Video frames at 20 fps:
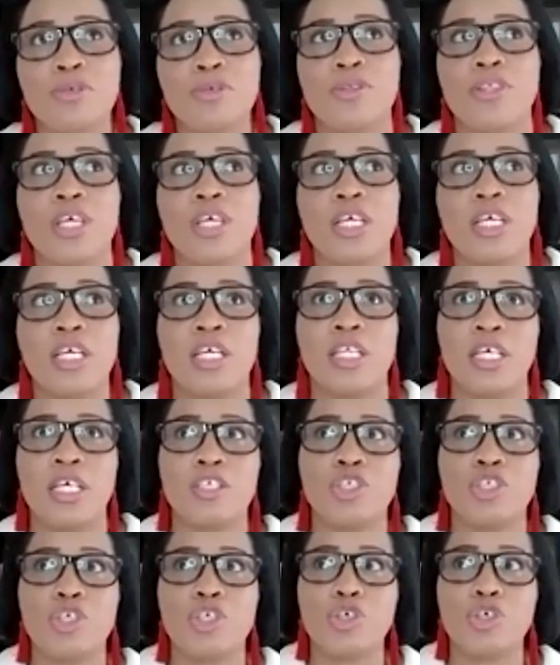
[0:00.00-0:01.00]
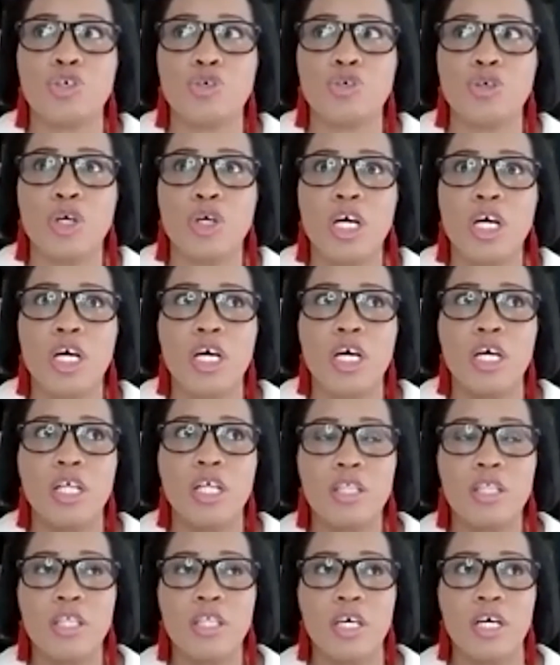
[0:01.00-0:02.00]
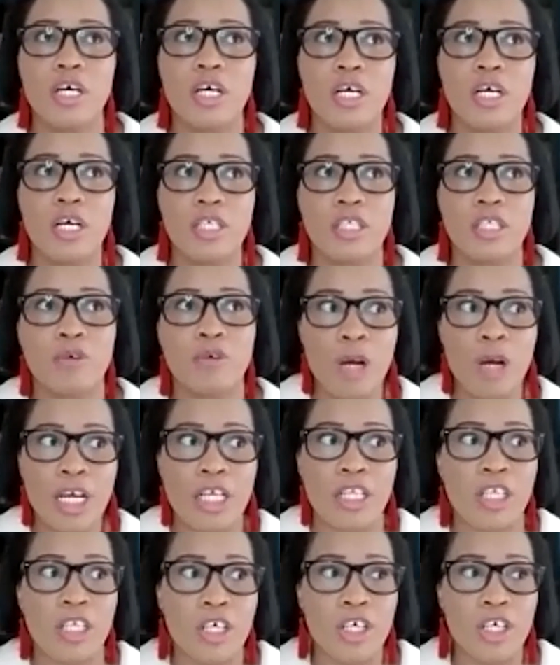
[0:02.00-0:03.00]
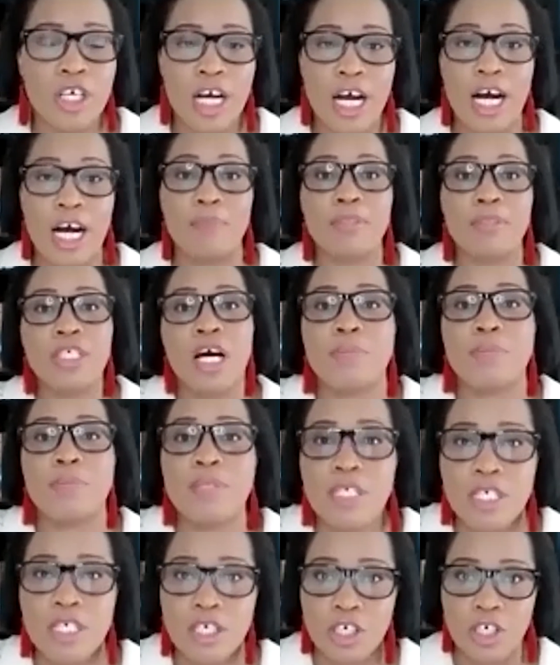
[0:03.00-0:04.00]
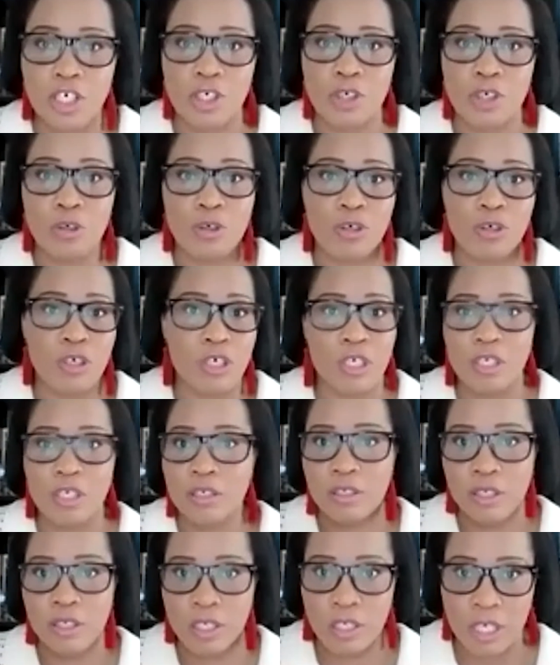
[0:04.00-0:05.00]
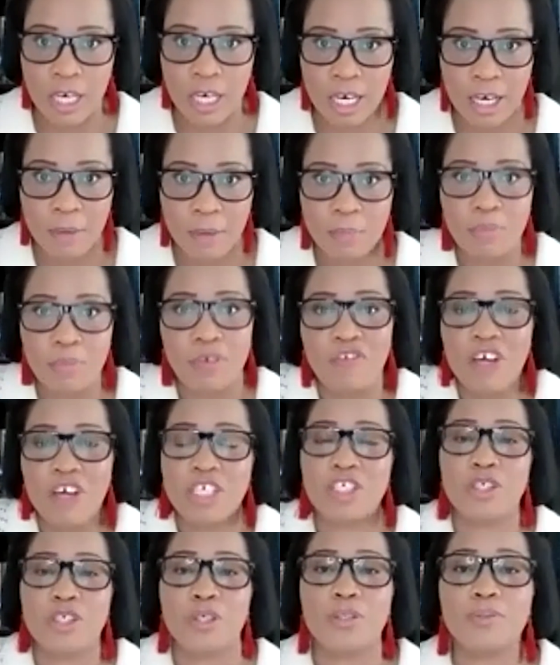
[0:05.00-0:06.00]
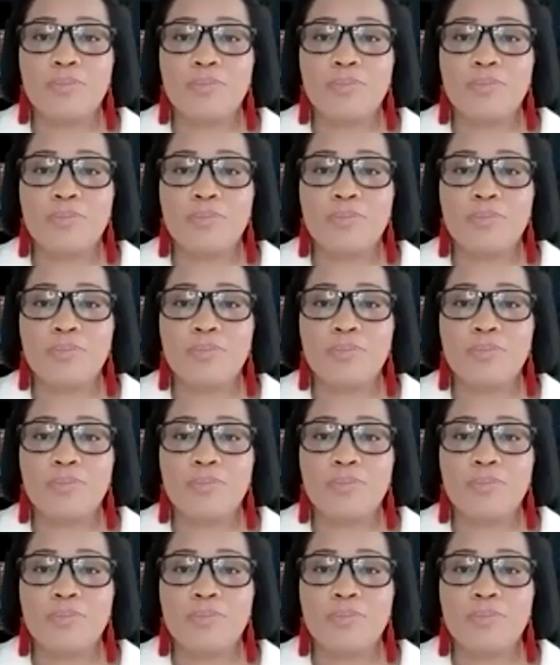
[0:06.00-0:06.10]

think it is to the regular job seeker or professional?